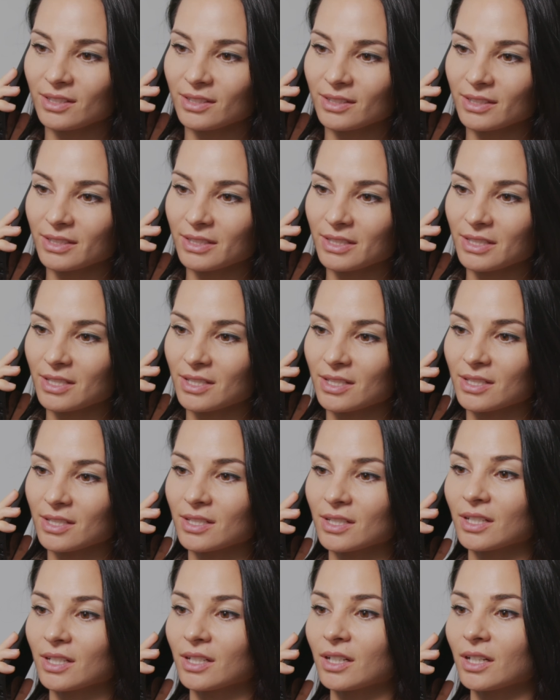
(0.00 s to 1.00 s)
when our
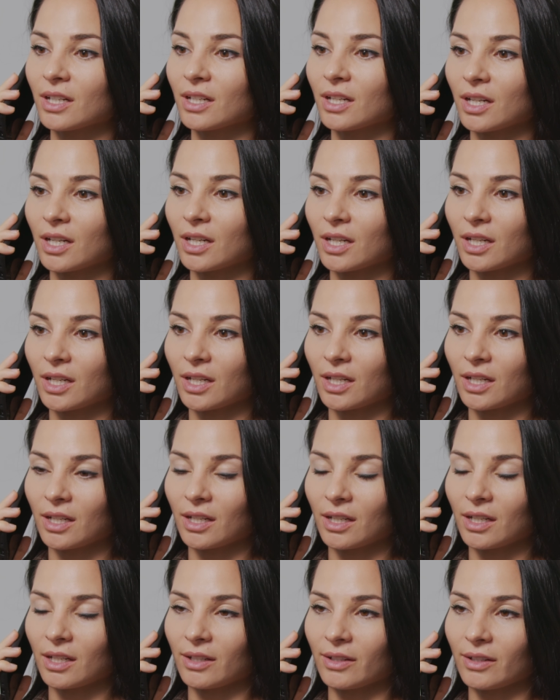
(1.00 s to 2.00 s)
homeowners especially,
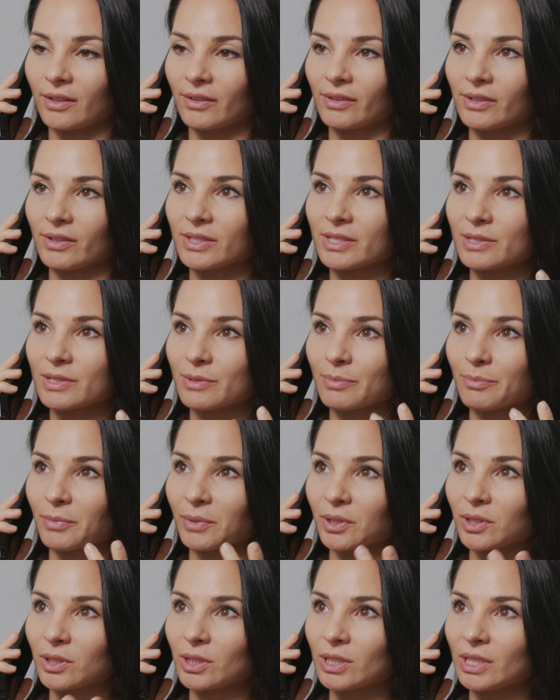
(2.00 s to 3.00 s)
when they
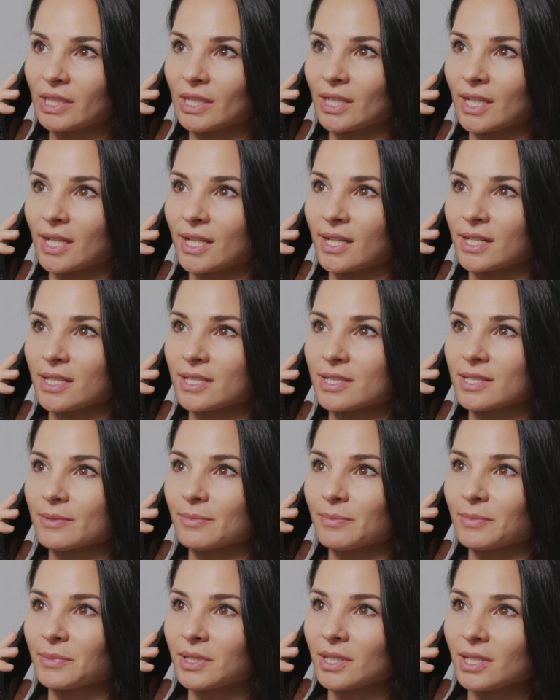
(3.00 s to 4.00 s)
contact us and they're looking
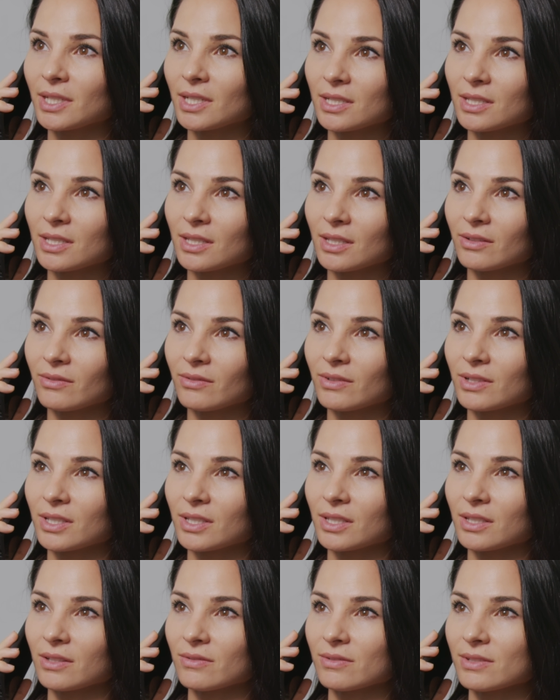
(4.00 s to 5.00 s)
for a floor for
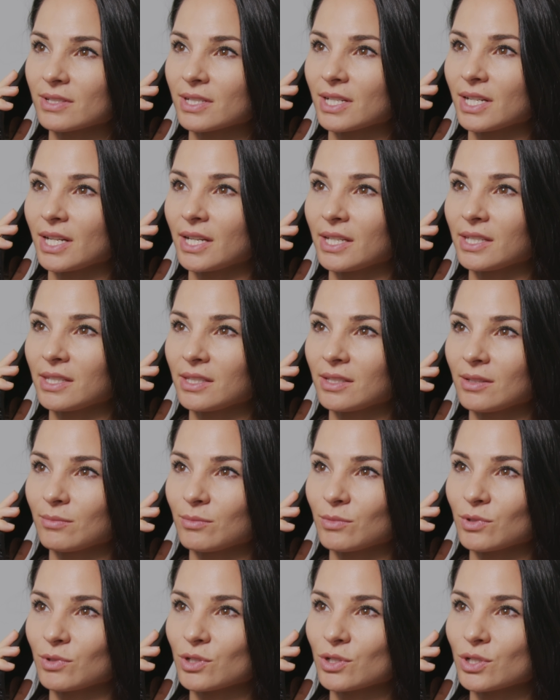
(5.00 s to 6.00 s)
their home, they're
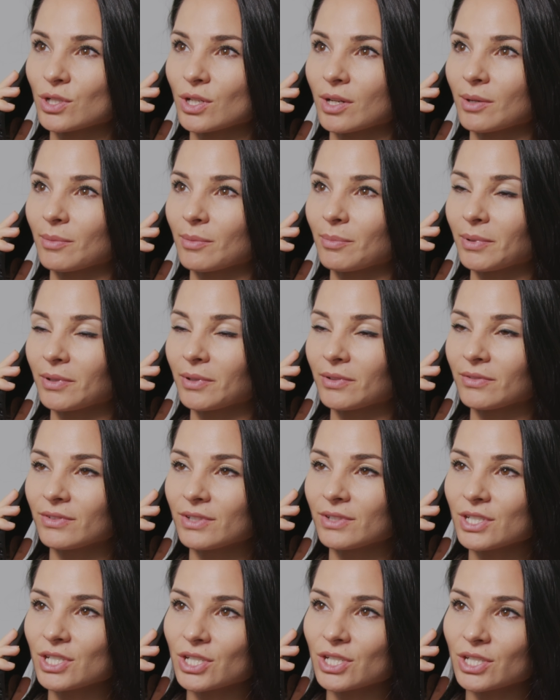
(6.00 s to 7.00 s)
dreaming. They
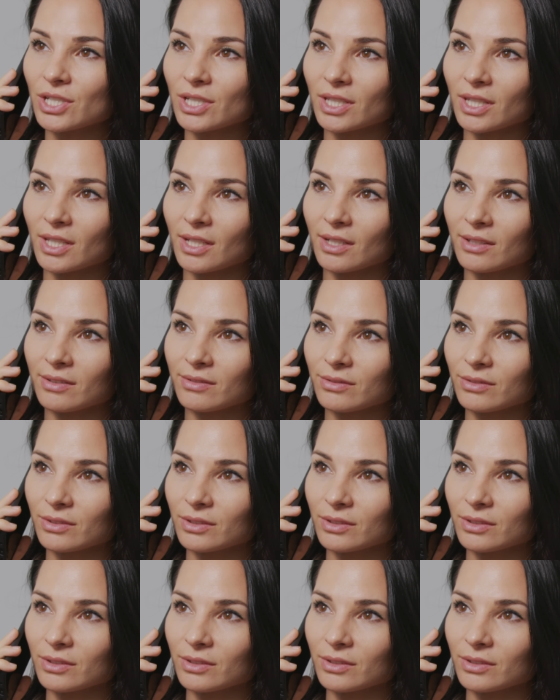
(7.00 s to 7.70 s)
have a look or a